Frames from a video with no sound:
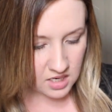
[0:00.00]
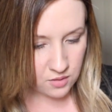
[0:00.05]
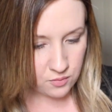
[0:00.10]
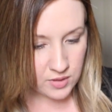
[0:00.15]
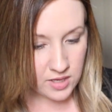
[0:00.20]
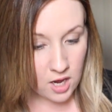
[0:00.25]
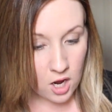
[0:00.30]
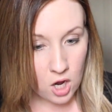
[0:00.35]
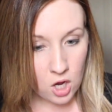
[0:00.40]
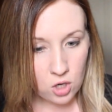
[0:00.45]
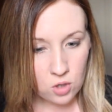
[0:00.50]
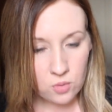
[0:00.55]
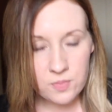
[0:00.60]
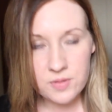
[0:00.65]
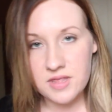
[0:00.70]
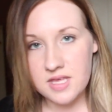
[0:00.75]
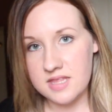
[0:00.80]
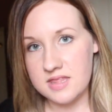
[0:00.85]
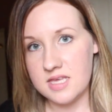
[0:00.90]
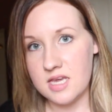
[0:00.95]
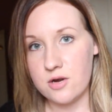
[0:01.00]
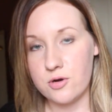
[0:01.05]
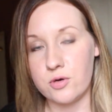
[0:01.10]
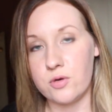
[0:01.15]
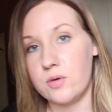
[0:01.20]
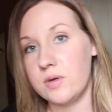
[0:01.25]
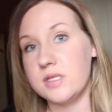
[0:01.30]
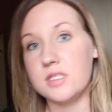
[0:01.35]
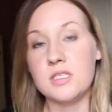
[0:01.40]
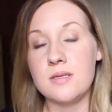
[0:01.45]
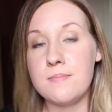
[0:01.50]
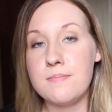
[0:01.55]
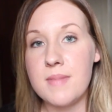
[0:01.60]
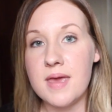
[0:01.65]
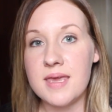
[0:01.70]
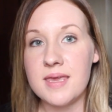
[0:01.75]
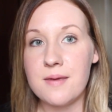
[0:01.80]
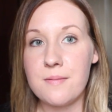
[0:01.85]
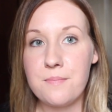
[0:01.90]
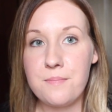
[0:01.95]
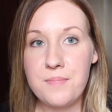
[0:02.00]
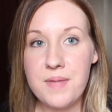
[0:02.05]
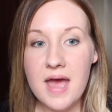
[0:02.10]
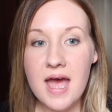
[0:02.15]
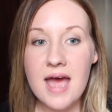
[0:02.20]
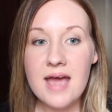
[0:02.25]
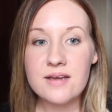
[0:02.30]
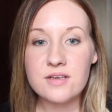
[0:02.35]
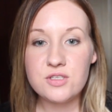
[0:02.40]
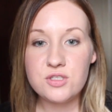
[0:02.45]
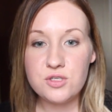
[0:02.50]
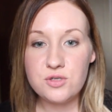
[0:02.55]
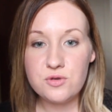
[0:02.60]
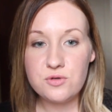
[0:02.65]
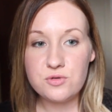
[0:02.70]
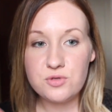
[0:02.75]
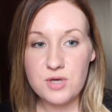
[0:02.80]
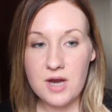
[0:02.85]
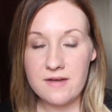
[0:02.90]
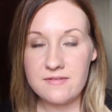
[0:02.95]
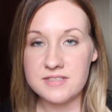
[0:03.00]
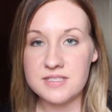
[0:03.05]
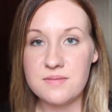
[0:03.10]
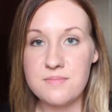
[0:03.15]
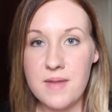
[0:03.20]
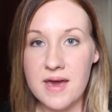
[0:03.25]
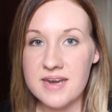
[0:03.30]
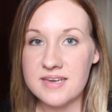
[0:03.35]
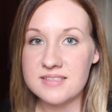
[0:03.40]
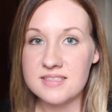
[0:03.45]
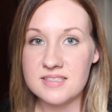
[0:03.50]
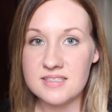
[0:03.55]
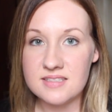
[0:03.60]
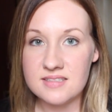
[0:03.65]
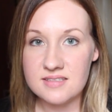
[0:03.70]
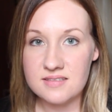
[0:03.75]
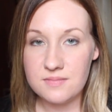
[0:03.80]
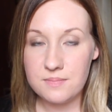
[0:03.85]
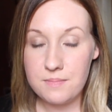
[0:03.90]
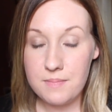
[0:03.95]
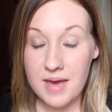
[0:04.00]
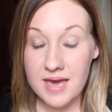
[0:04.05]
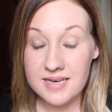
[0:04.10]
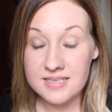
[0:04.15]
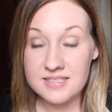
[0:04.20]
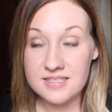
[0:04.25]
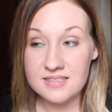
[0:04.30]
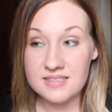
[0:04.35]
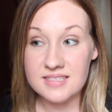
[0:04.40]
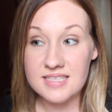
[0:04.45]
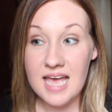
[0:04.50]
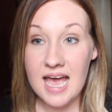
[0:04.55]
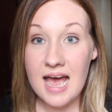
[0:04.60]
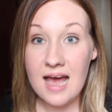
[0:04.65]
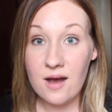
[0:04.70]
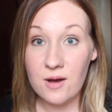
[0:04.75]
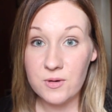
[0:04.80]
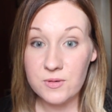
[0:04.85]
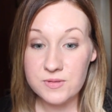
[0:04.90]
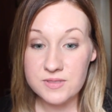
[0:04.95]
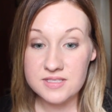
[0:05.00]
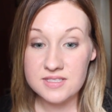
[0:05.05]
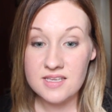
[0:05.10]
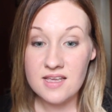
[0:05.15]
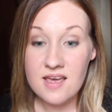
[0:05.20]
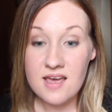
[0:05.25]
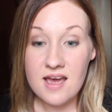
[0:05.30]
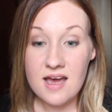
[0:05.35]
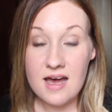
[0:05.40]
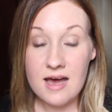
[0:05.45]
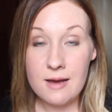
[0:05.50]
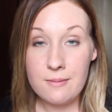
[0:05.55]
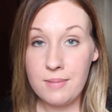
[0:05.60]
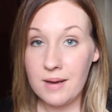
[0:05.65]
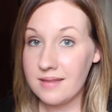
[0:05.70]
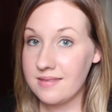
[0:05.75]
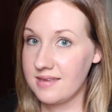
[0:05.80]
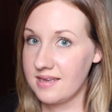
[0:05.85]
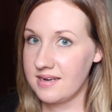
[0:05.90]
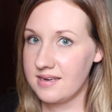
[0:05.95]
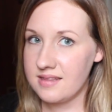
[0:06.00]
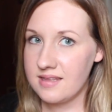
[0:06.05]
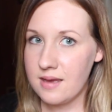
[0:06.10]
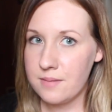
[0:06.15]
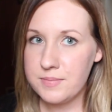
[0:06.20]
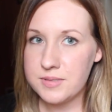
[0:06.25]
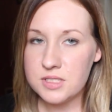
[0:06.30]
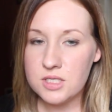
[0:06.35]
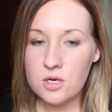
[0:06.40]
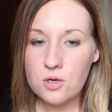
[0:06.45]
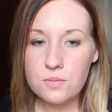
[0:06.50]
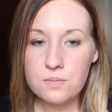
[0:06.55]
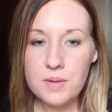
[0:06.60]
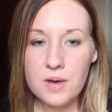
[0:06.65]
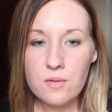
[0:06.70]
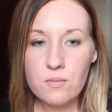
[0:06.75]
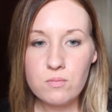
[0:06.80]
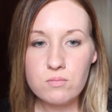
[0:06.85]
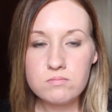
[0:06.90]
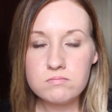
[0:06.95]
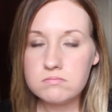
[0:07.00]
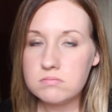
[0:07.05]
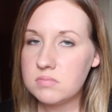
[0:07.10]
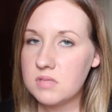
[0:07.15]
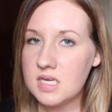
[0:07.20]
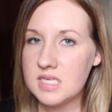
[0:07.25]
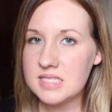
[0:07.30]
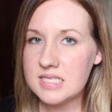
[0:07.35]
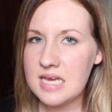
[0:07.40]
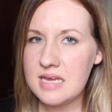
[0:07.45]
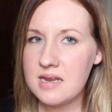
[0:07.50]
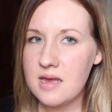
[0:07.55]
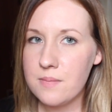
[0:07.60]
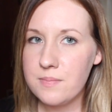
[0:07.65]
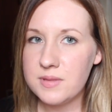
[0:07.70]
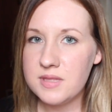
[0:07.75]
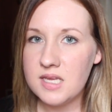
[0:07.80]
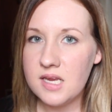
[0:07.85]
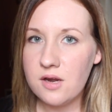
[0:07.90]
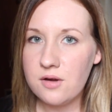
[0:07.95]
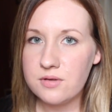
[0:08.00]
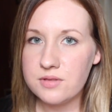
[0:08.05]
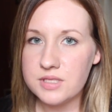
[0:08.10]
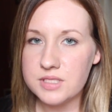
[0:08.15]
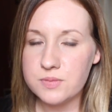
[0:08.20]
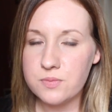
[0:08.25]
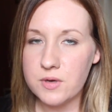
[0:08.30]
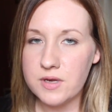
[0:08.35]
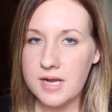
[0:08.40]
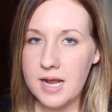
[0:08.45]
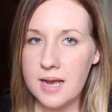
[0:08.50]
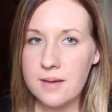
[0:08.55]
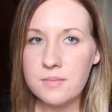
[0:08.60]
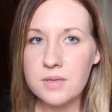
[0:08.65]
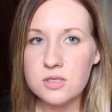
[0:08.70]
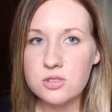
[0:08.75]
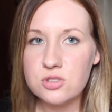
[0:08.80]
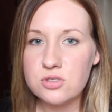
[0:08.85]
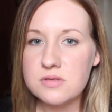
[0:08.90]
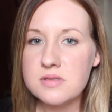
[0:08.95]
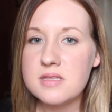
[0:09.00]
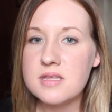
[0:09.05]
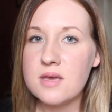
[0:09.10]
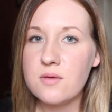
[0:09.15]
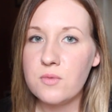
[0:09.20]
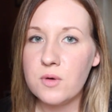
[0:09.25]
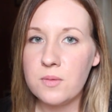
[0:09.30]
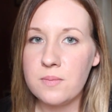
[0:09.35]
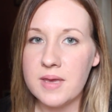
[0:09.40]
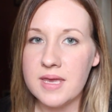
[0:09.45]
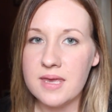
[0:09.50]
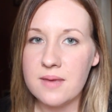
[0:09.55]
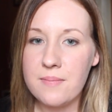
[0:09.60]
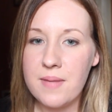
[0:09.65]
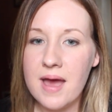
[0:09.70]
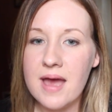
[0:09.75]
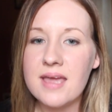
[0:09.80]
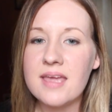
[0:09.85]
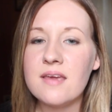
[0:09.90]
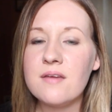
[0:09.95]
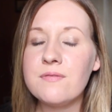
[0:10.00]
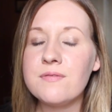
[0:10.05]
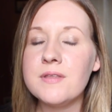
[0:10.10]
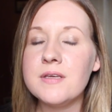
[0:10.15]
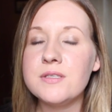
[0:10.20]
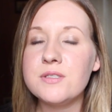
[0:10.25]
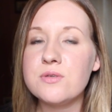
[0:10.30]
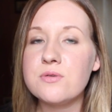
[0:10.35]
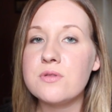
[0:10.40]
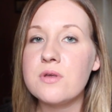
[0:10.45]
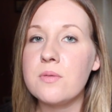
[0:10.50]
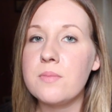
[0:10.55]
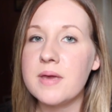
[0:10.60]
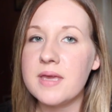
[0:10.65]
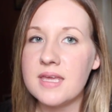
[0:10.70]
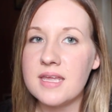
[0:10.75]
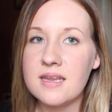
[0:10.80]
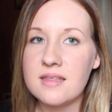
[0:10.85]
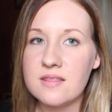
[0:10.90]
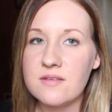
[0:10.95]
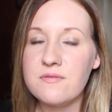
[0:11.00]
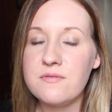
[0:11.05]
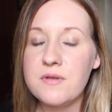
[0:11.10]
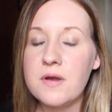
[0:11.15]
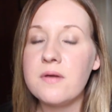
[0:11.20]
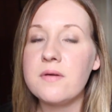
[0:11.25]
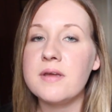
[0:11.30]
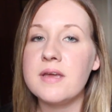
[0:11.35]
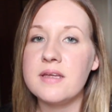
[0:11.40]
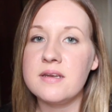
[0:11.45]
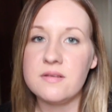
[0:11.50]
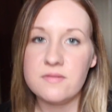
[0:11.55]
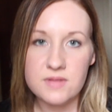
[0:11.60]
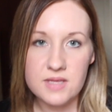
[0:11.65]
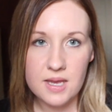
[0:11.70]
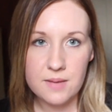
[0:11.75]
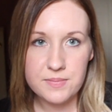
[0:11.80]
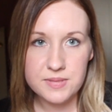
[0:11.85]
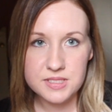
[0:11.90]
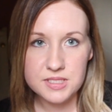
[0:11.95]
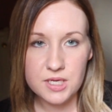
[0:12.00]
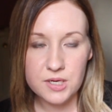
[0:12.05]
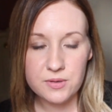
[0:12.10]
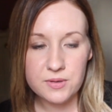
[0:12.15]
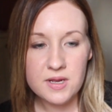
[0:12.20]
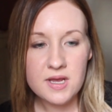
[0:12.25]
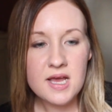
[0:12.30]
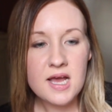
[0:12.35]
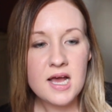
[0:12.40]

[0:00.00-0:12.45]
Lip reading: We hope that they are going to make it back to Travis and Madison's house by the end of the episode, but it's kind of up in the air at this point. I'm not sure that they will make it back. If they do, they'll make it at the very end of the episode.